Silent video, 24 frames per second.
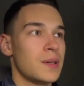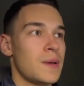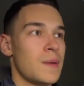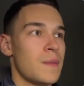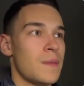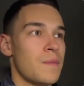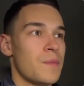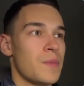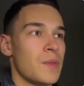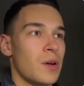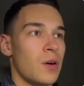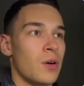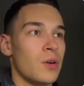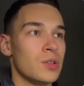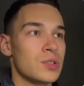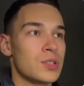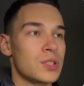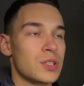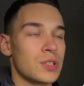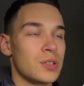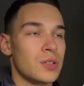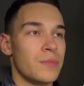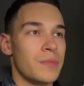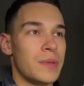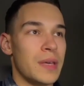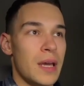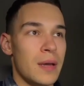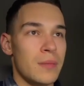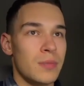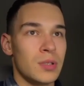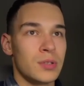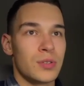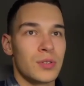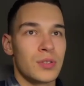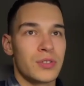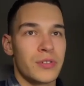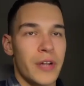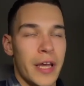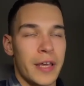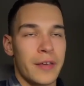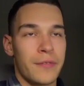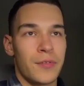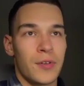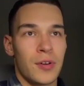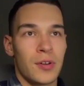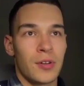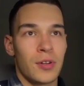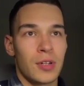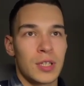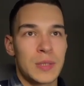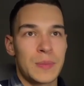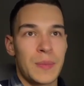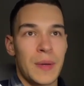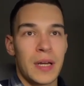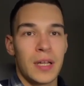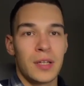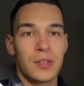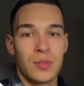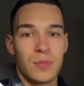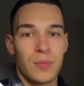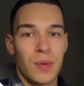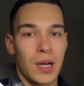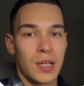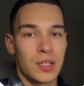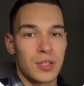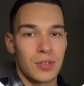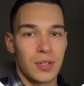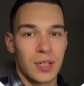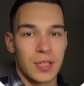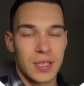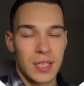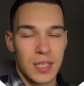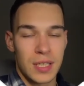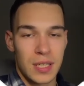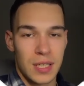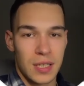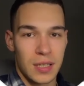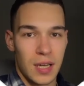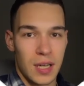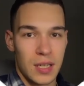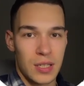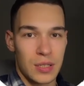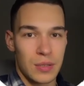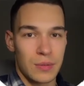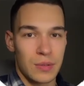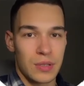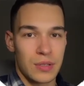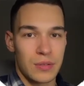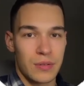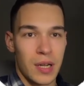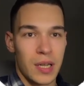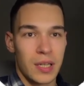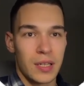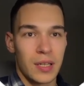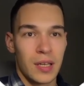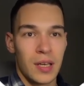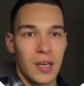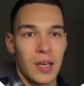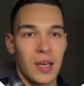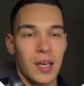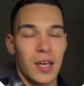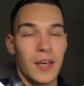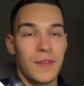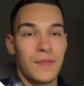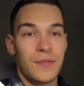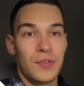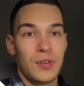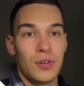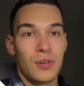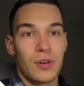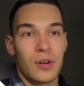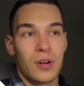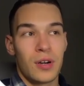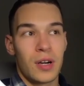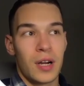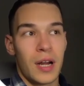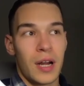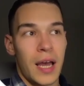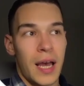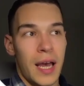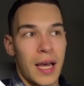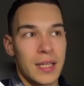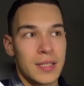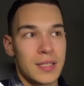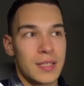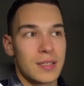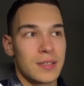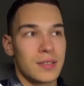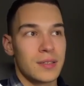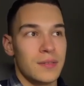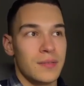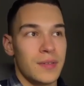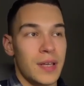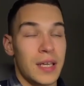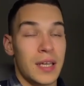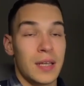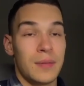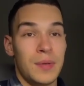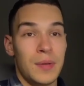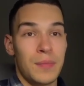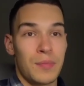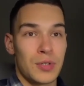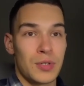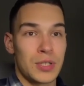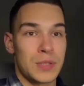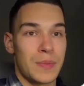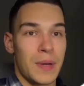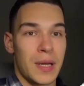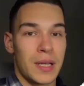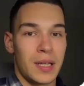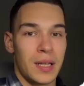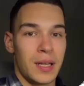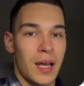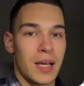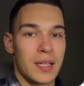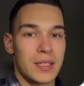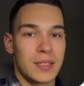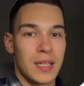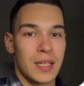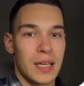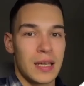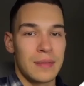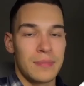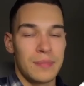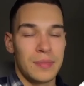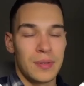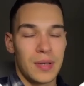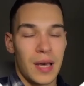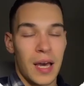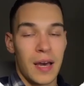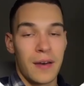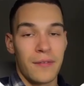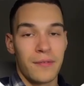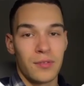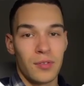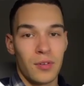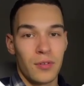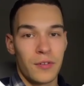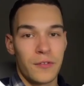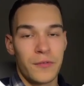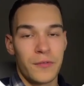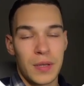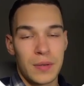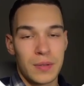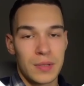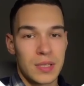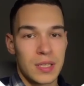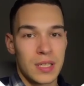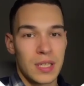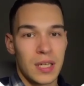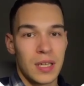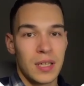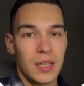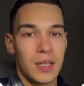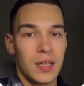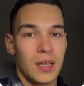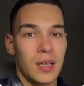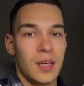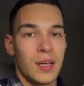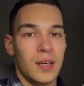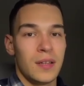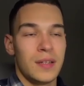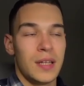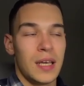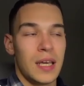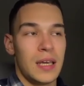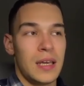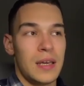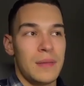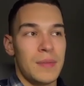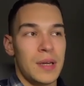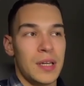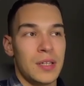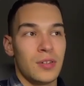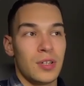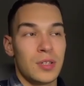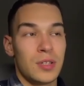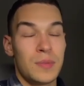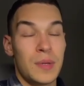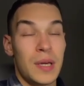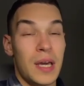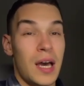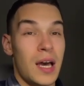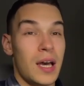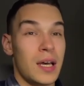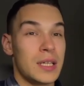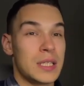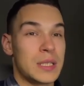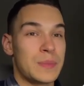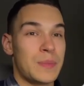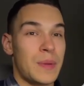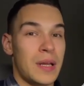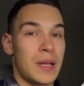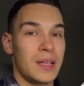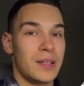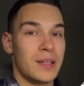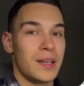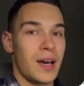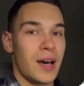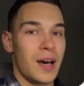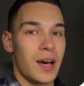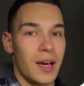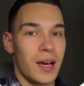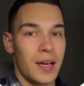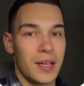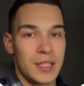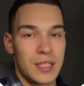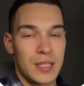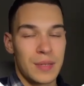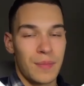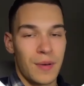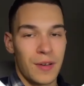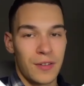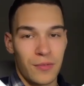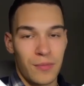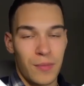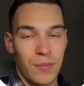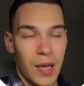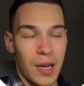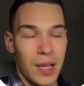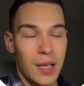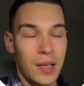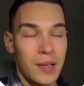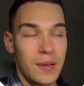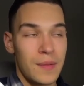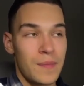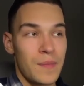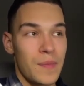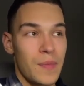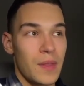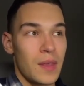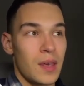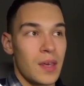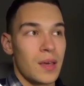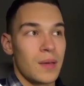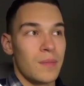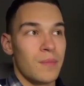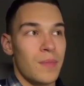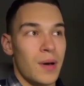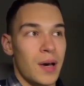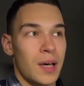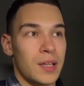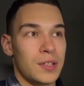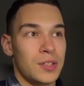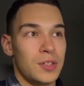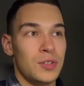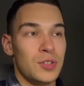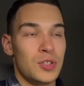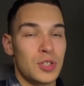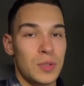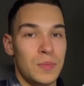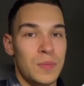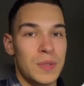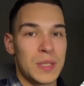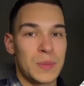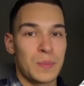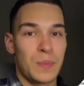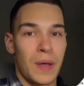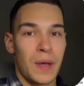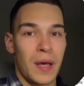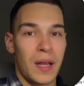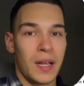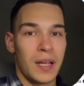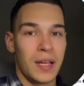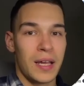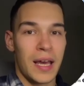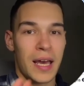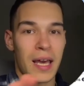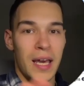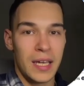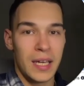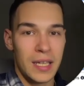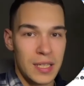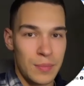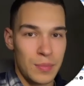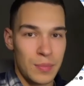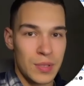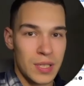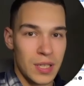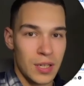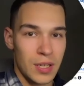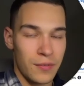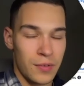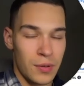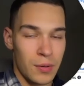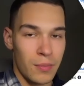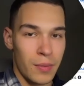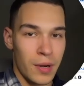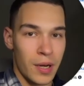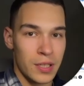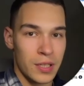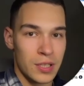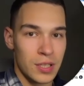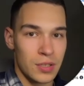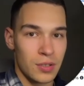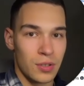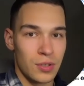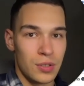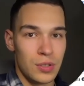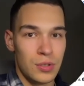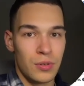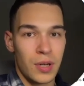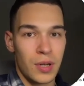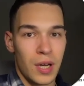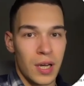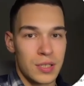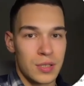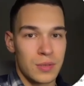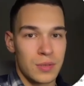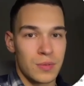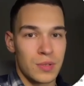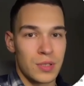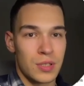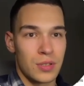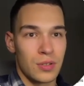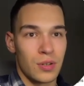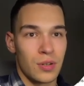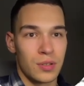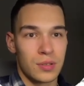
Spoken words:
Also be able to track if you're not spending too much on existing customers, right? If your ads, they can be prospecting ads, they can have lower frequency, they may not be spending the highest amount of money, but you should be spending 80% of your budget on new customers, not